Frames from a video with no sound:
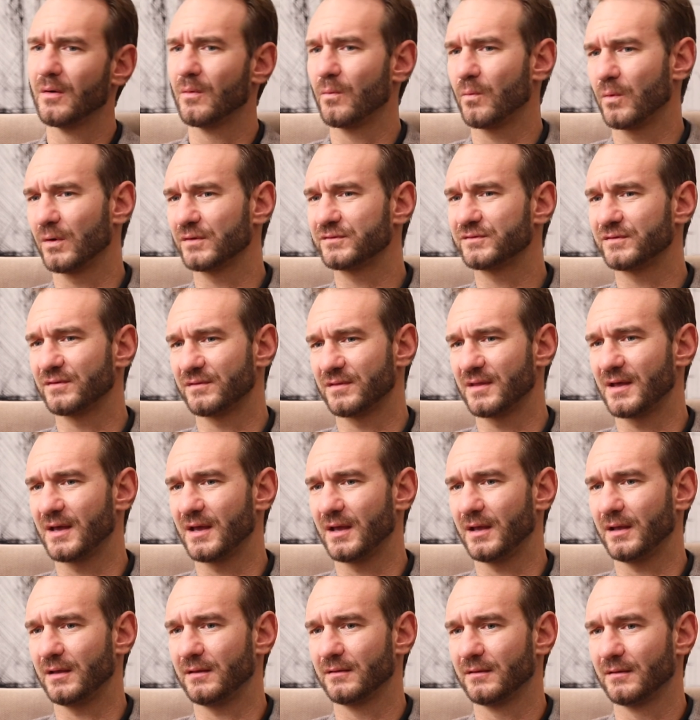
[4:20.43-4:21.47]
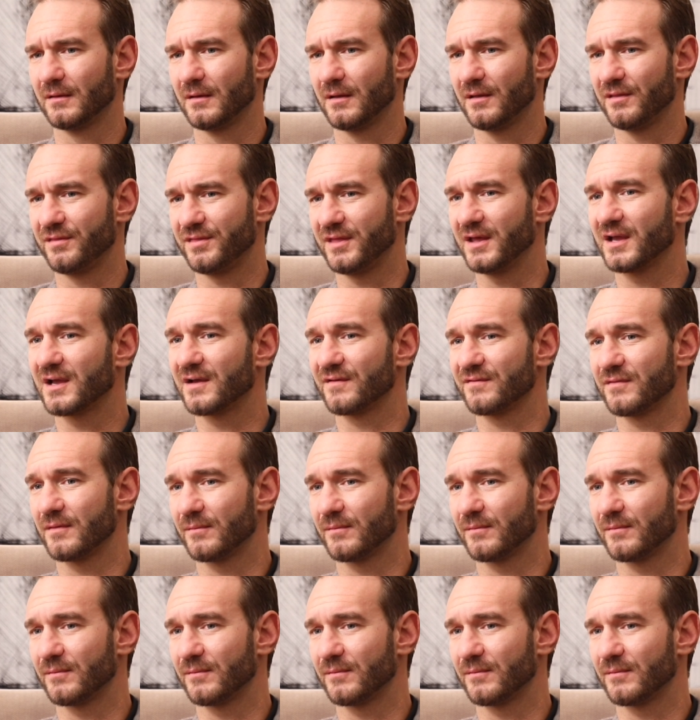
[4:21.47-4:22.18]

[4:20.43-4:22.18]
What do they think of